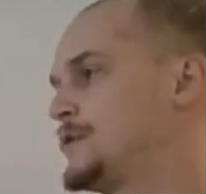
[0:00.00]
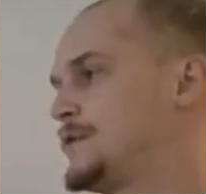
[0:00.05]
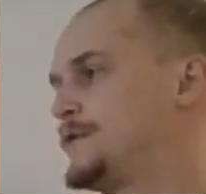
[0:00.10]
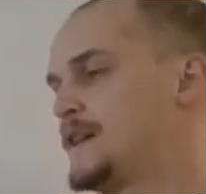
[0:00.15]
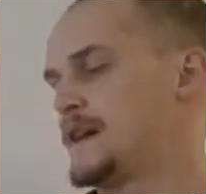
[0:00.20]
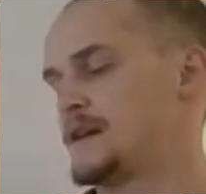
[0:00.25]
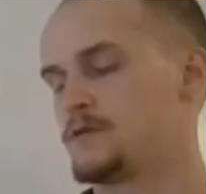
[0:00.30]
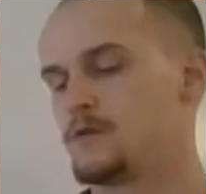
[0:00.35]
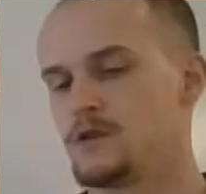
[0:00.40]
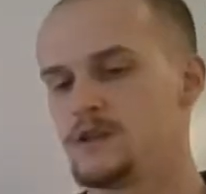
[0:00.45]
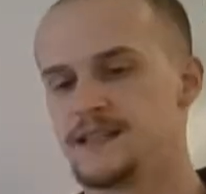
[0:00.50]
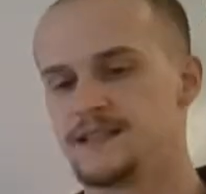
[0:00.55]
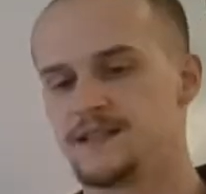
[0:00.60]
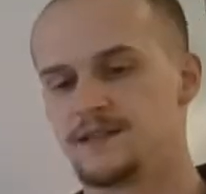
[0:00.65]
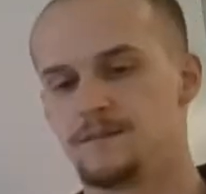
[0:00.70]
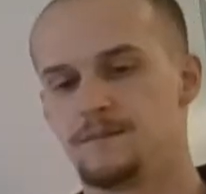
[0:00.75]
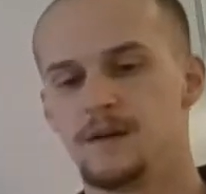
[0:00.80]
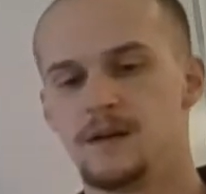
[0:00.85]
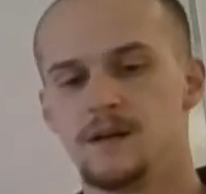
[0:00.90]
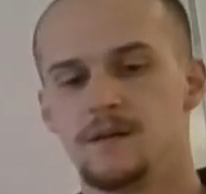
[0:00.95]

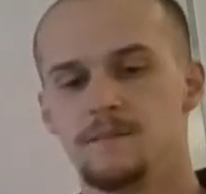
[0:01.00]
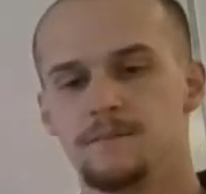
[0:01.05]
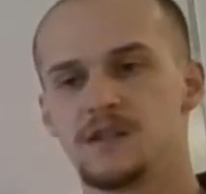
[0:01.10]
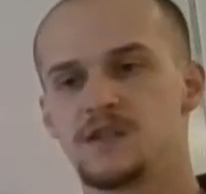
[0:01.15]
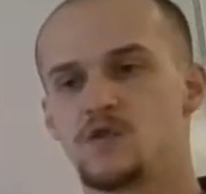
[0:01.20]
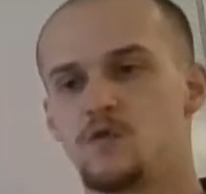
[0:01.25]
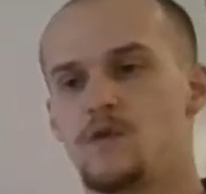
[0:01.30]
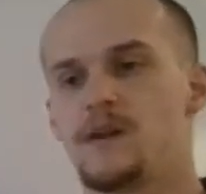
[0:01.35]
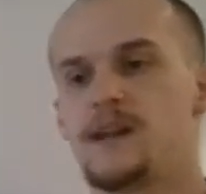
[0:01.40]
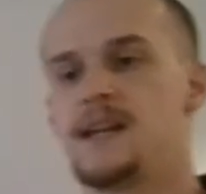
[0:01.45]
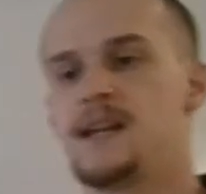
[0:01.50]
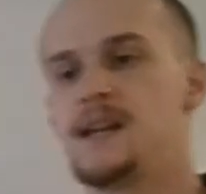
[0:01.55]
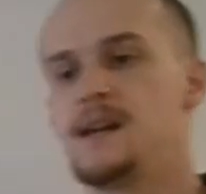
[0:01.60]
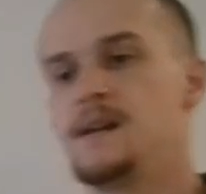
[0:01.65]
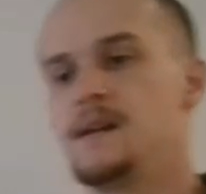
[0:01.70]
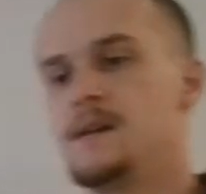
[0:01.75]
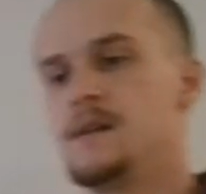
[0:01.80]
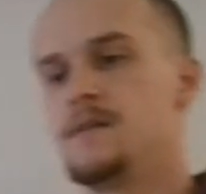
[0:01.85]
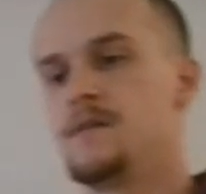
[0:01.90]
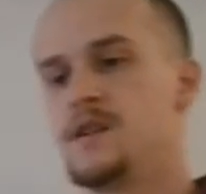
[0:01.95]
federalism
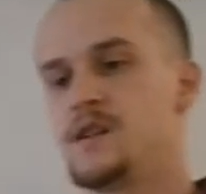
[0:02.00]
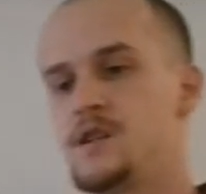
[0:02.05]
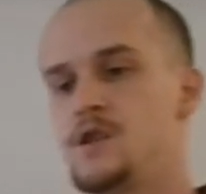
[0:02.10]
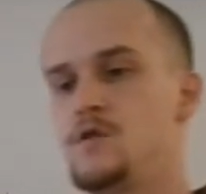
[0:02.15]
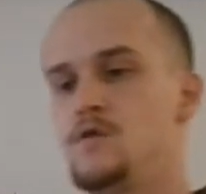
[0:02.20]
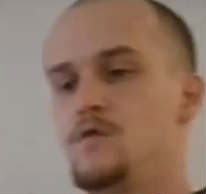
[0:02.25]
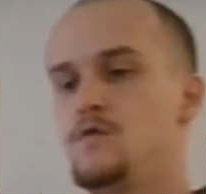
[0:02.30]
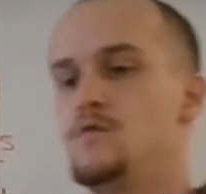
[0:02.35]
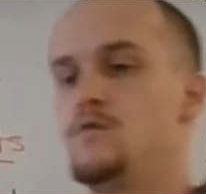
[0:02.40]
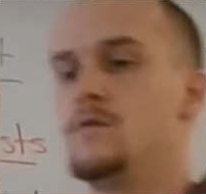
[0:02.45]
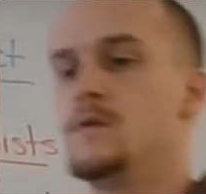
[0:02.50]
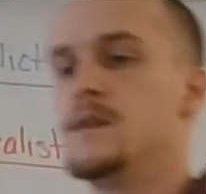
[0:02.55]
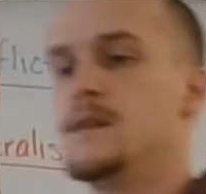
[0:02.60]
between the two